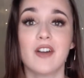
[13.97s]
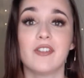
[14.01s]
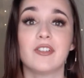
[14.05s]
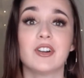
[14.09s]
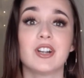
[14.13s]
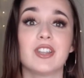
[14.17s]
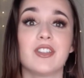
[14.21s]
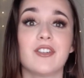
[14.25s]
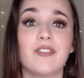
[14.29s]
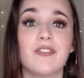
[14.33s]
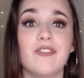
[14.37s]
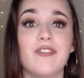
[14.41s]

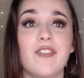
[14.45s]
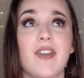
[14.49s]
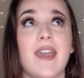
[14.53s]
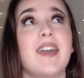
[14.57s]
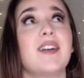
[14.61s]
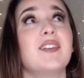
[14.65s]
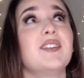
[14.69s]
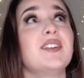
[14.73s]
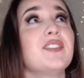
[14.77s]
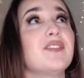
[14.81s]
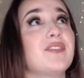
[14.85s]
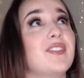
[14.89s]
for the
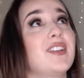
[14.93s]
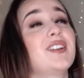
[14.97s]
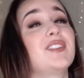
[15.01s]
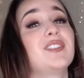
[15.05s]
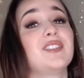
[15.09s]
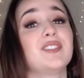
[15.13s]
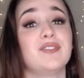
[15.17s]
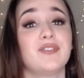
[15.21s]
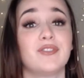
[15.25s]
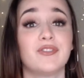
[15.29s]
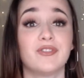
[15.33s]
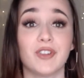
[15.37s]
very,
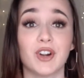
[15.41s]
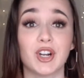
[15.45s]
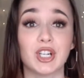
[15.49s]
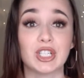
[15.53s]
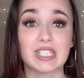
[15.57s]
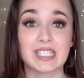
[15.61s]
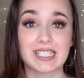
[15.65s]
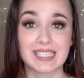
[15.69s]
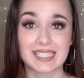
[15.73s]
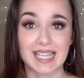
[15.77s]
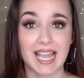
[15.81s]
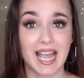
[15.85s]
very
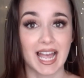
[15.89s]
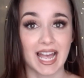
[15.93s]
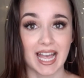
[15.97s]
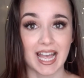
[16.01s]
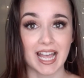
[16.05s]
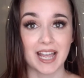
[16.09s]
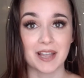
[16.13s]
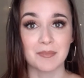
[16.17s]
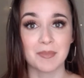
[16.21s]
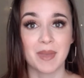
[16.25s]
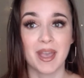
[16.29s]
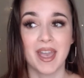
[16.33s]
first
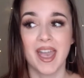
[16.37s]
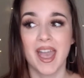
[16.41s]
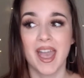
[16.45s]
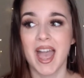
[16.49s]
time.